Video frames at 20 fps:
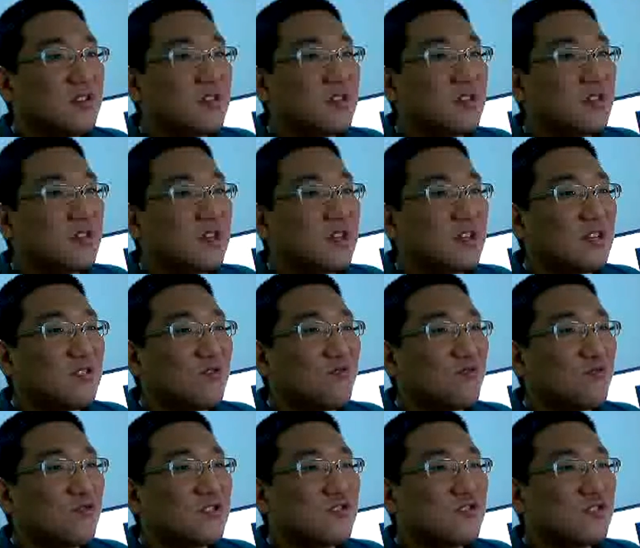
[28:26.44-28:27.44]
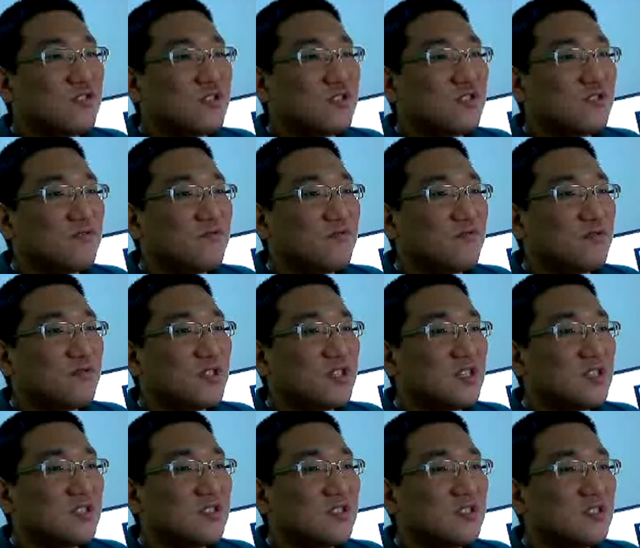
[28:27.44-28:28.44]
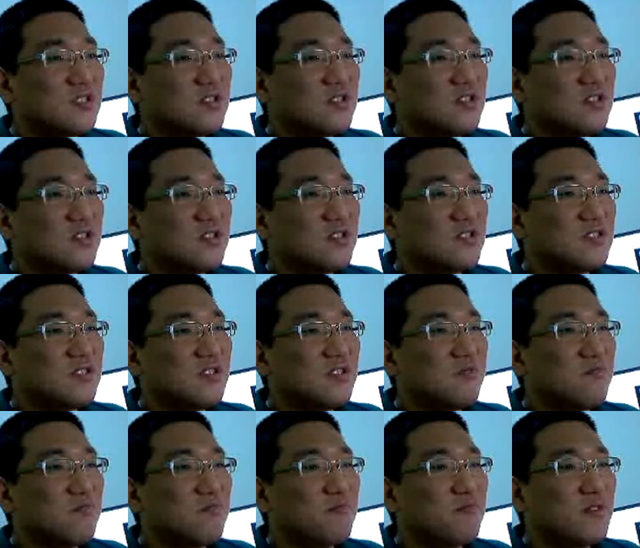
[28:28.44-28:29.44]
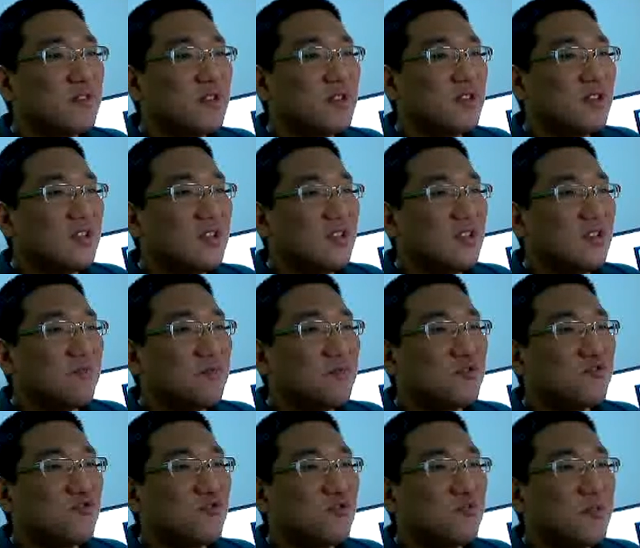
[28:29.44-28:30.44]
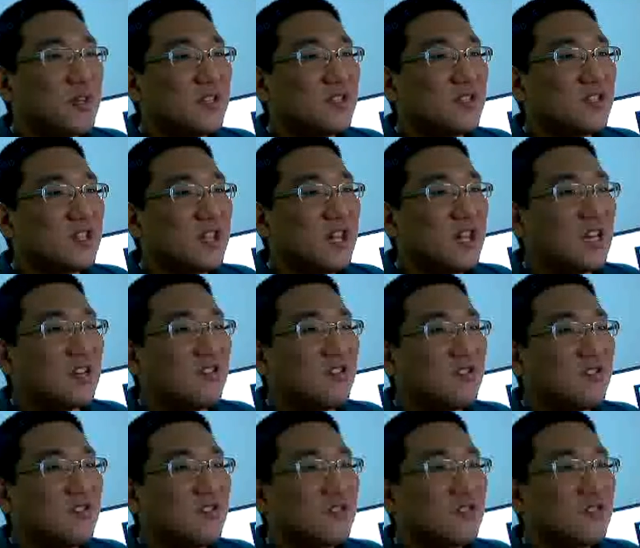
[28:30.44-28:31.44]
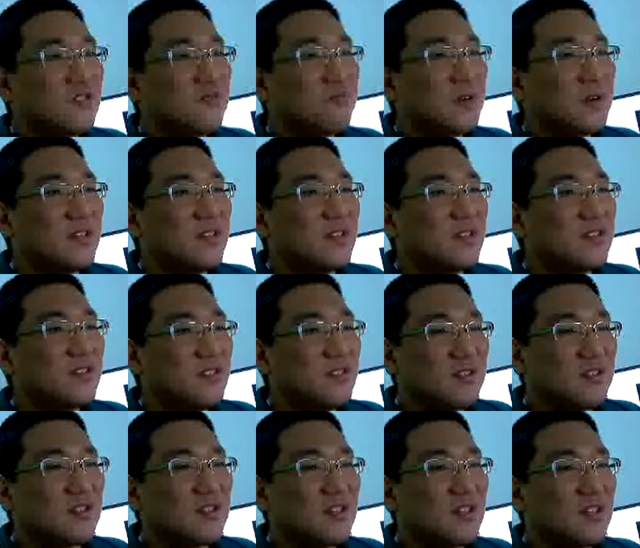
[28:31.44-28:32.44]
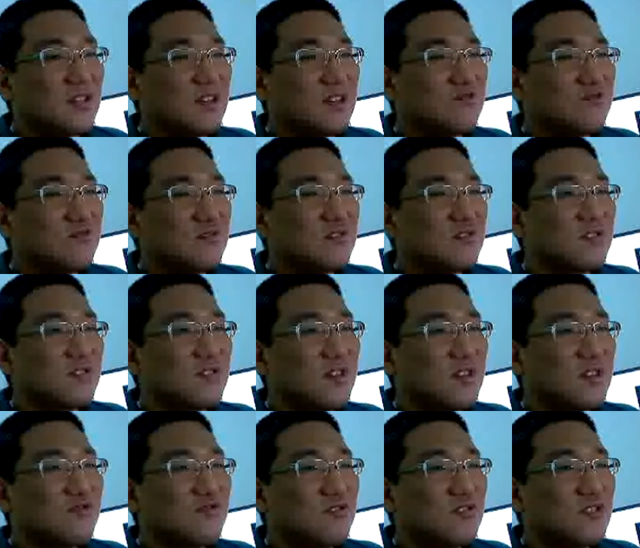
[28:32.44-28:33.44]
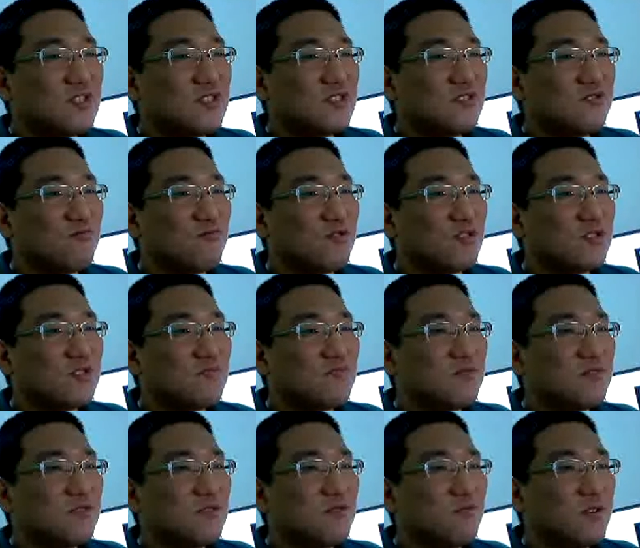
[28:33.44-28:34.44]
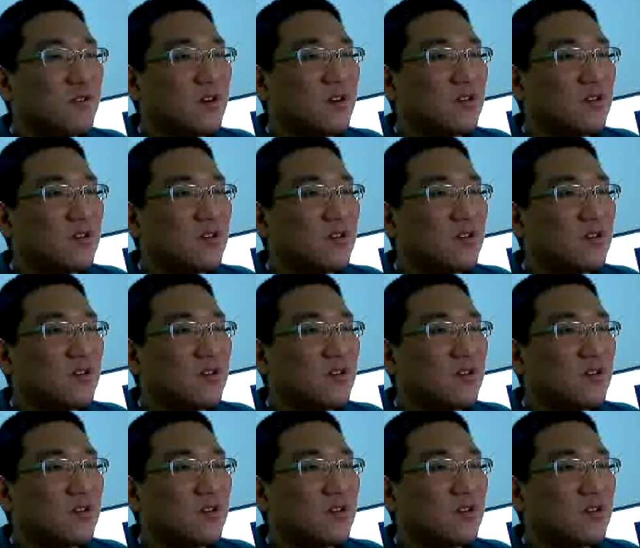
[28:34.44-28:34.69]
Yeah, no restriction for this. There is some Visual Basic error, but actually it works pretty well.